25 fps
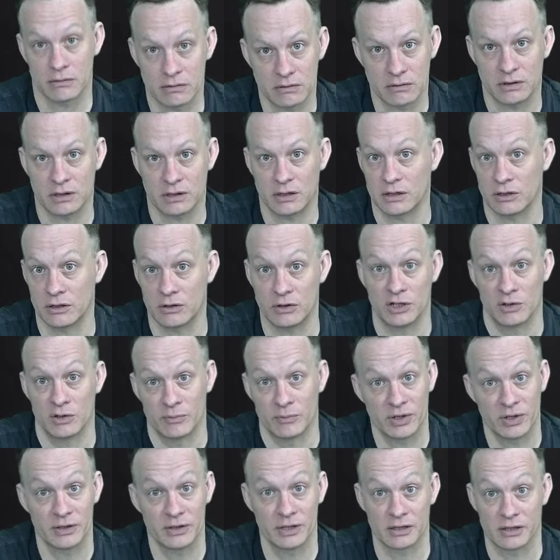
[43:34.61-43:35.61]
Yeah, you need a
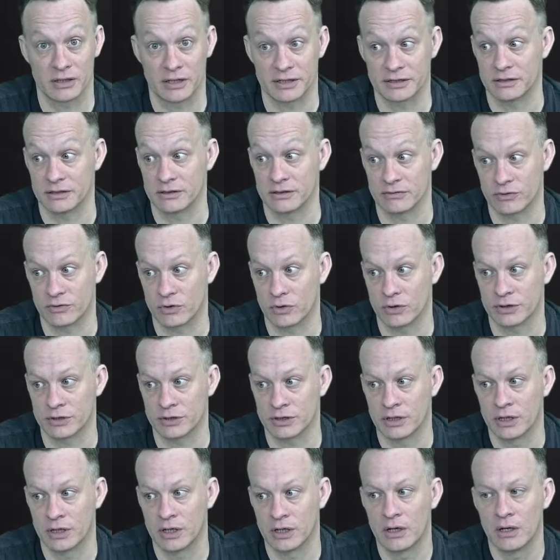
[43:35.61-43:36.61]
building license, of course.
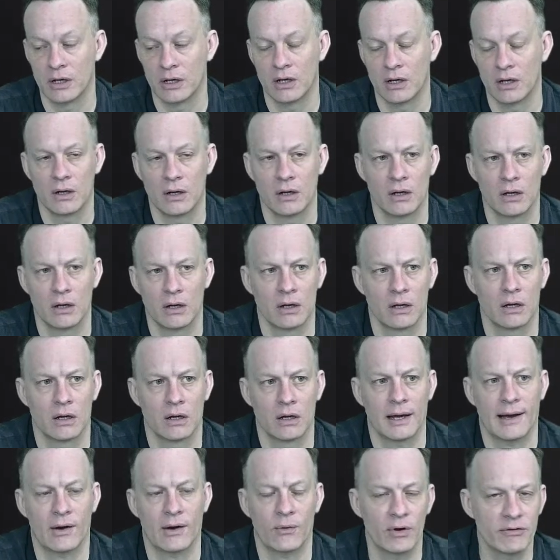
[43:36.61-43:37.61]

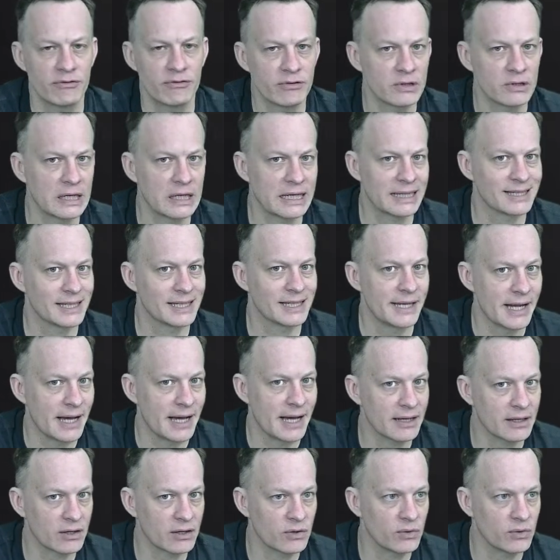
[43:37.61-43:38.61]
However, it's
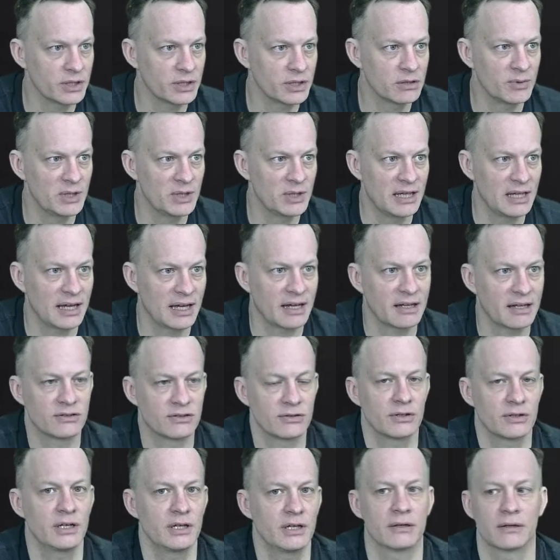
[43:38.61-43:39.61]
not going to be the answer
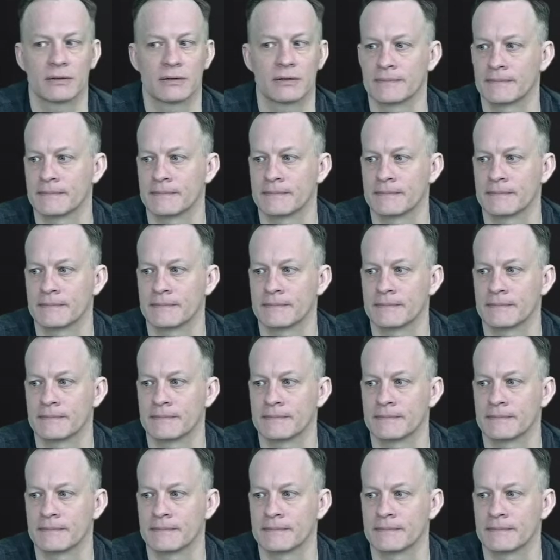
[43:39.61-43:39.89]
here.